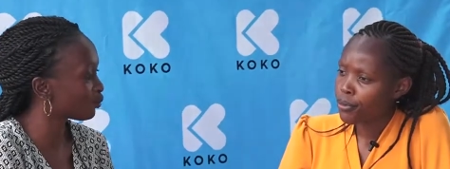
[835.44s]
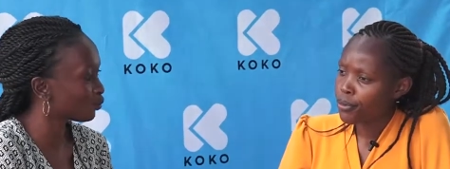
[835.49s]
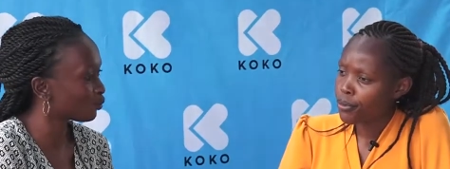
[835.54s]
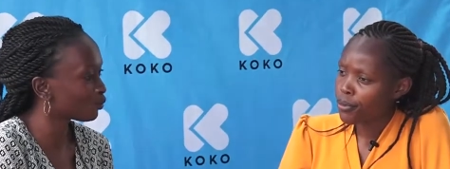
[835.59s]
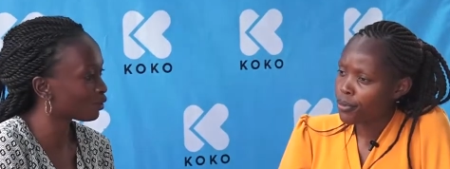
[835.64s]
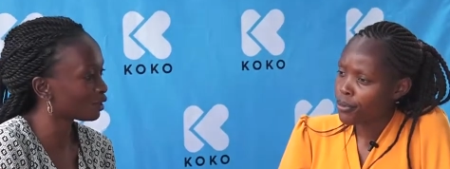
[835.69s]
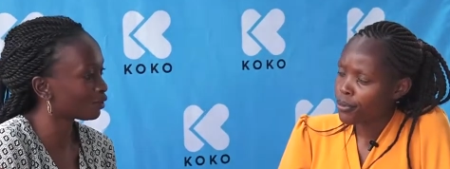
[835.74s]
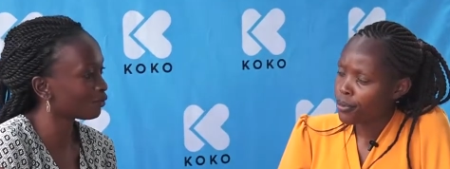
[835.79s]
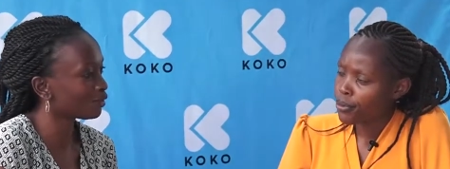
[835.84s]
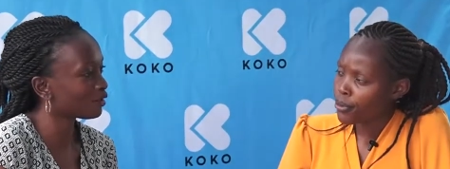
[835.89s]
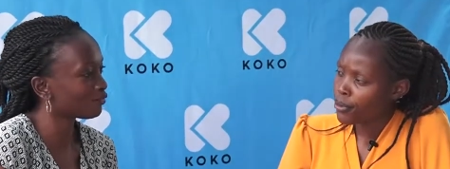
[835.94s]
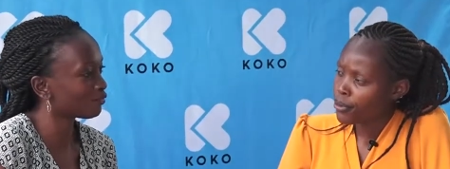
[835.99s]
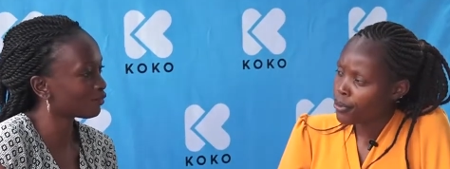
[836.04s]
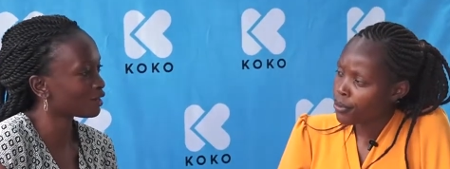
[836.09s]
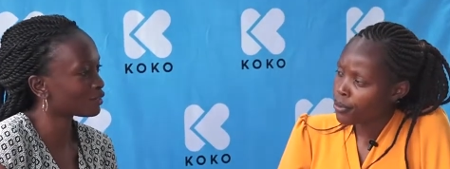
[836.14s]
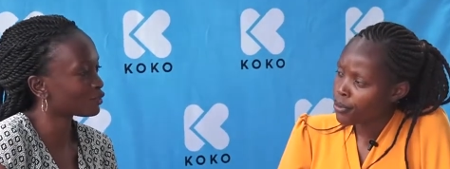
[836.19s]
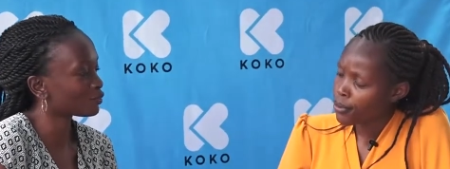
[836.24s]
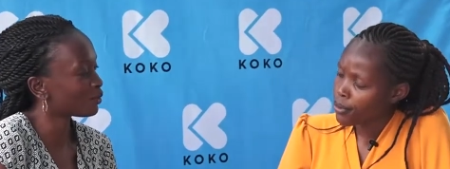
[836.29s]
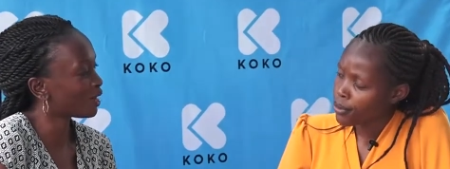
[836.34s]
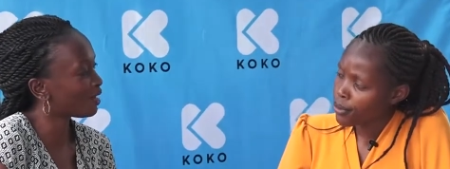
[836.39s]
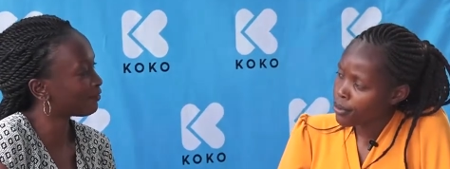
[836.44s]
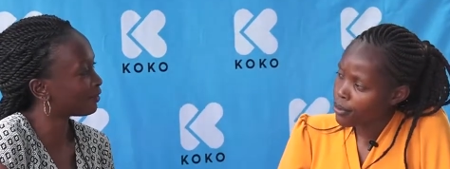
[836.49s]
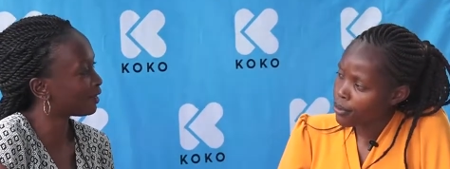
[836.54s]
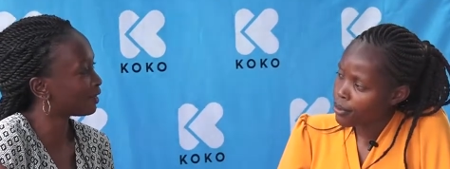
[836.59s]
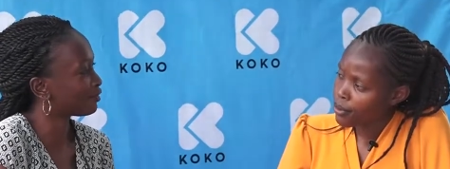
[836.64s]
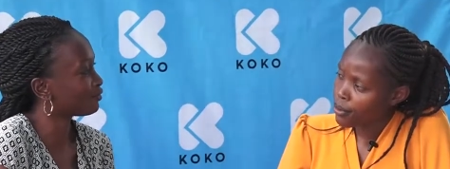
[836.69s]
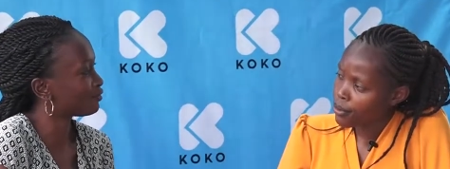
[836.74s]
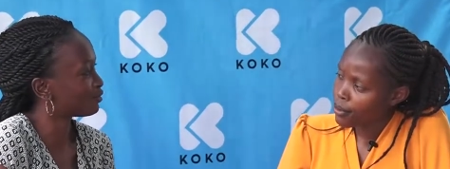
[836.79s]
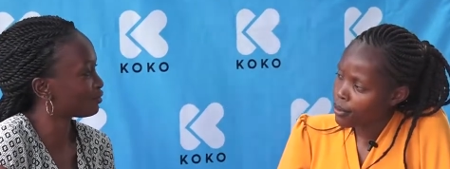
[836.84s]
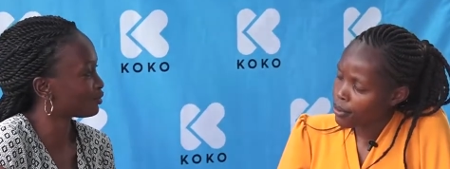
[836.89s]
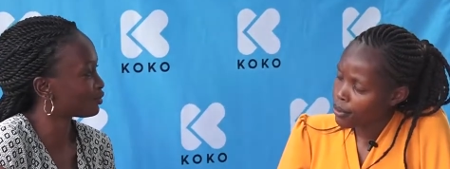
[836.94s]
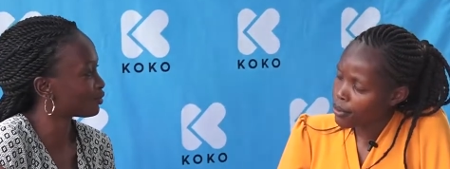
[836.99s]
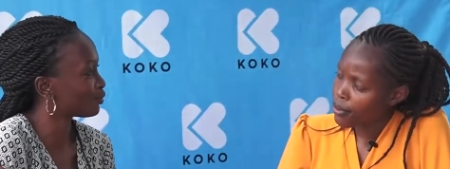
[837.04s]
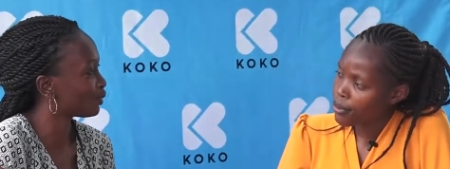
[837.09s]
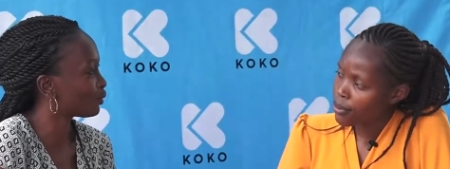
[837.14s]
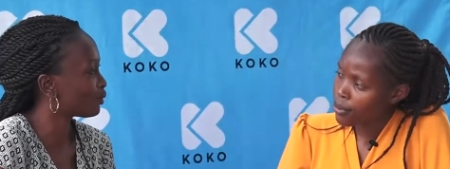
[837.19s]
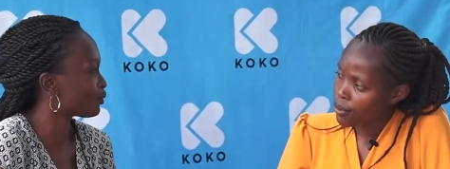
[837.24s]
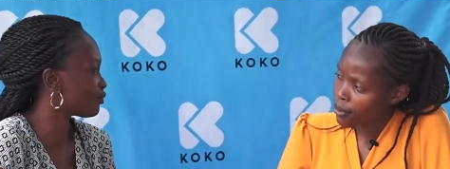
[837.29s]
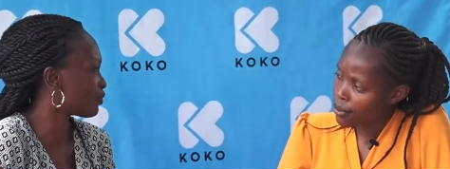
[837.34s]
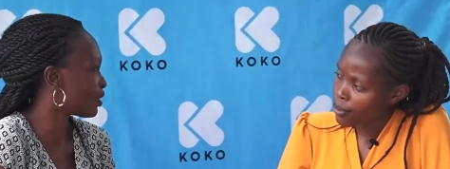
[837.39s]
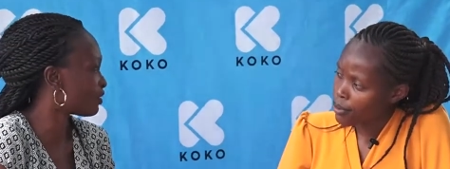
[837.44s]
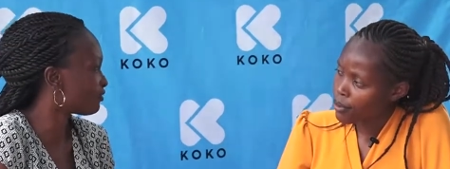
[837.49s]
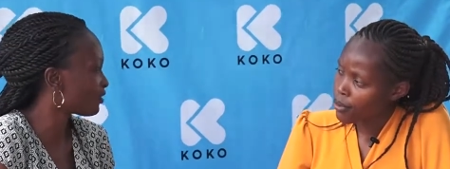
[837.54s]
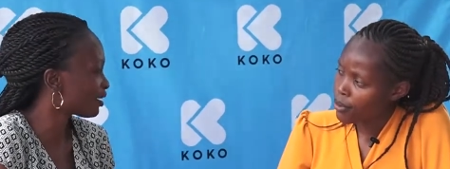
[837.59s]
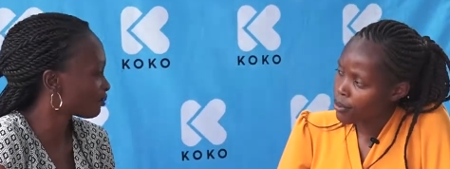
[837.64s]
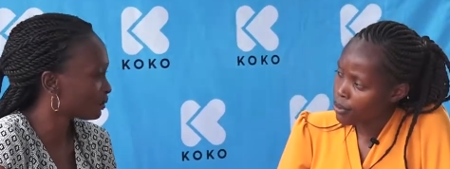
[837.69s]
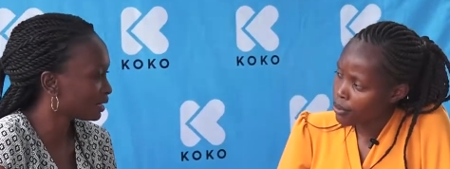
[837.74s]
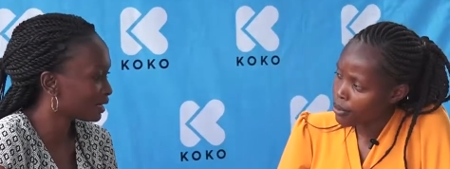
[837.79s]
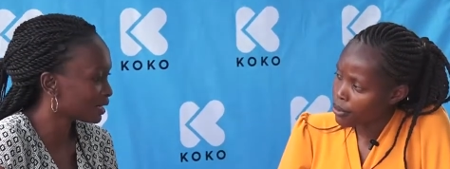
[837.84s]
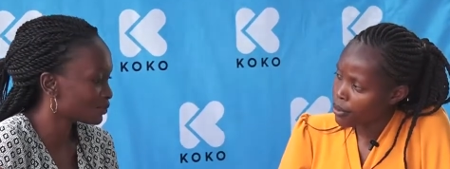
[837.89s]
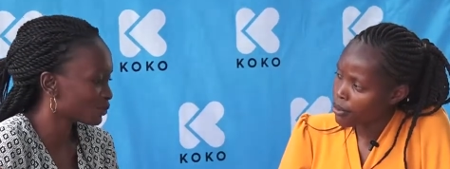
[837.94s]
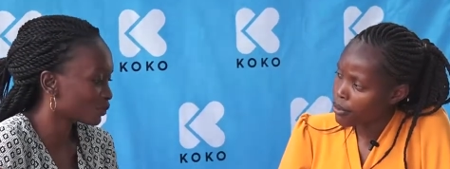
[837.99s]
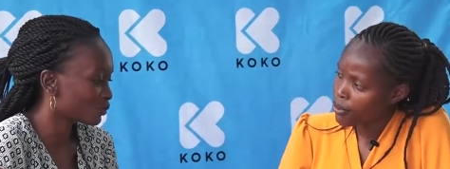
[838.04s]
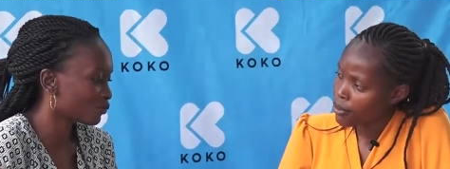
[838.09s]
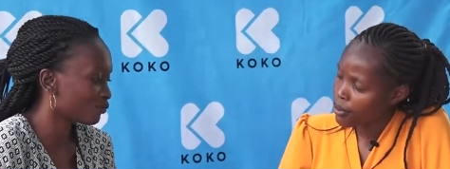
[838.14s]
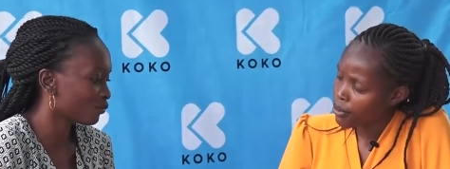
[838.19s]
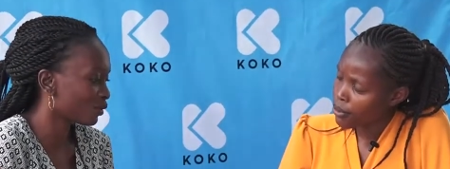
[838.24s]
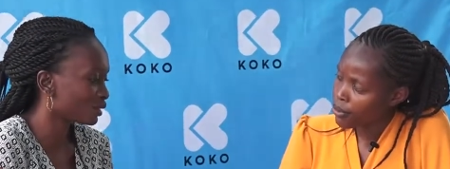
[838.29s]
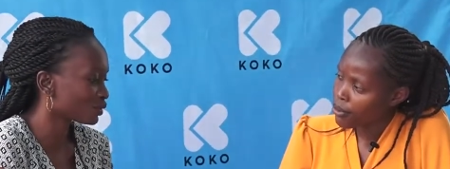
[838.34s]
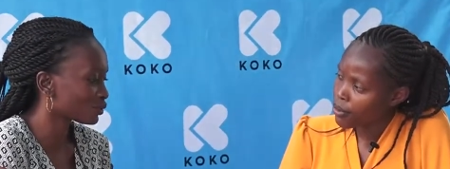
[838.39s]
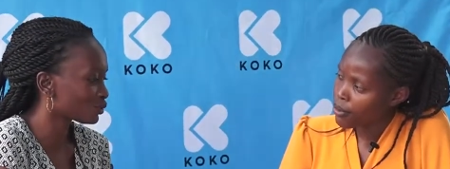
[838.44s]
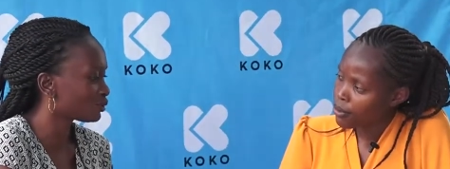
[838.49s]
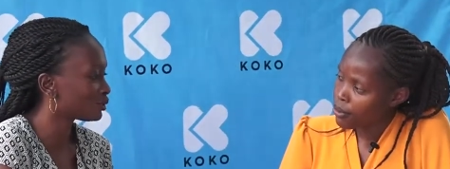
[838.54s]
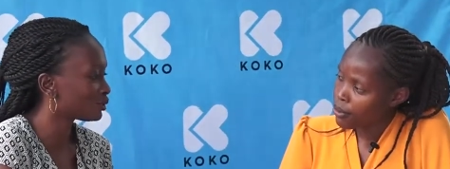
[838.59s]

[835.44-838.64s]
Speaker 1: to cook in order for us to have that food. So we cook for our families, we cook for our